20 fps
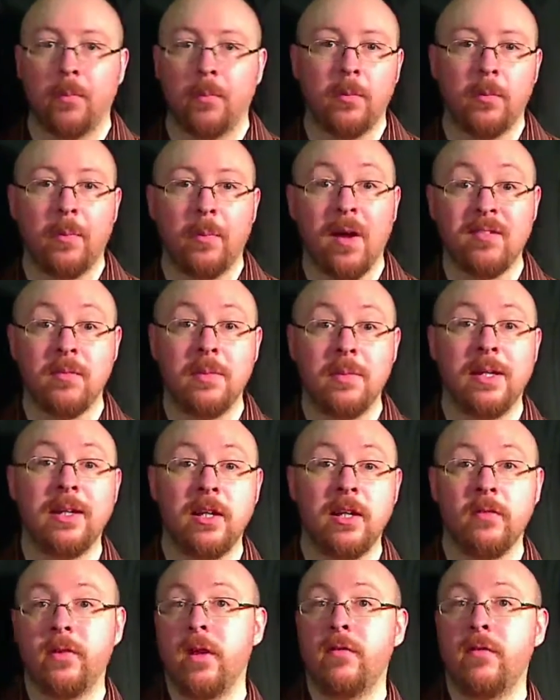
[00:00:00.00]
possibility of
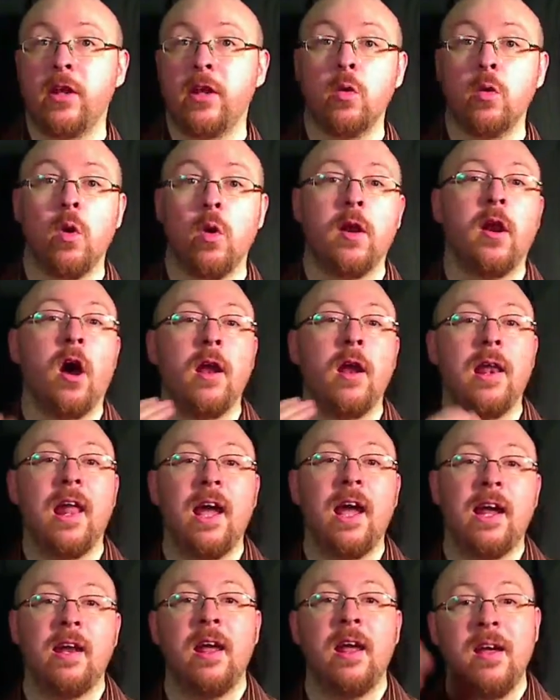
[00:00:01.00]
giving you an
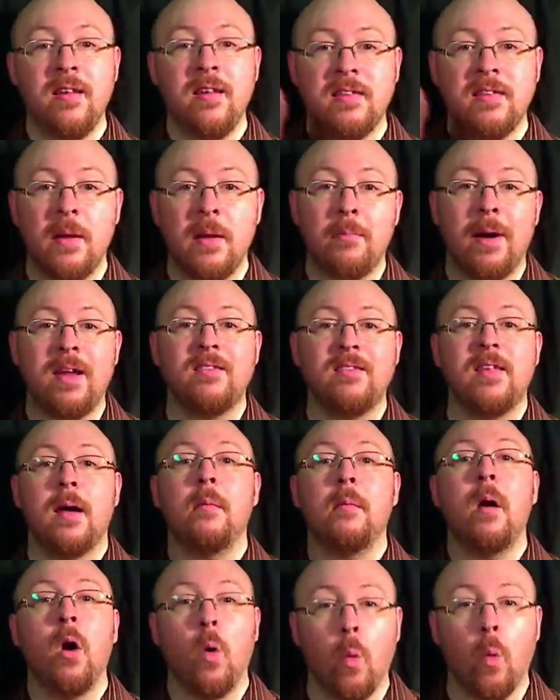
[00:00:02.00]
online step-by-step
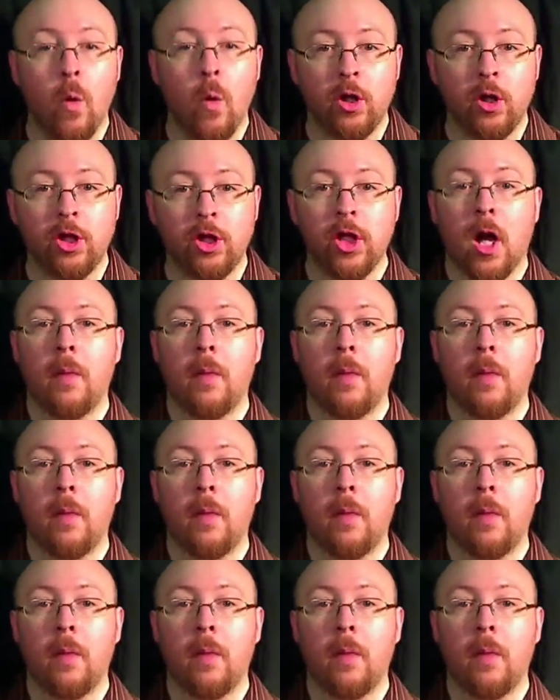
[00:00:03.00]
workshop.